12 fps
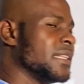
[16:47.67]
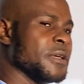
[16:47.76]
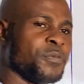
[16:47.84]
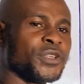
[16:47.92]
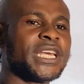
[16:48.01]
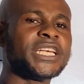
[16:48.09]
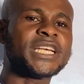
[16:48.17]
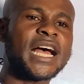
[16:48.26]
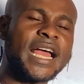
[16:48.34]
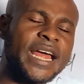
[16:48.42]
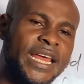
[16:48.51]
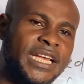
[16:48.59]
the potential
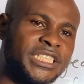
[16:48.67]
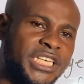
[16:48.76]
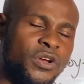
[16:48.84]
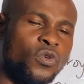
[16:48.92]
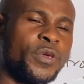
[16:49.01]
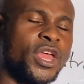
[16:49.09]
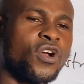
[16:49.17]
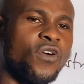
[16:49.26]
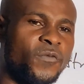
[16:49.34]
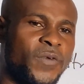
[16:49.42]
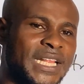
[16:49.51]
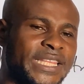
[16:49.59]
energy will be
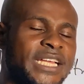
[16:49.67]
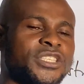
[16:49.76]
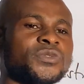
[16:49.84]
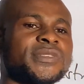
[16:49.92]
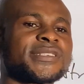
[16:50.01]
converted to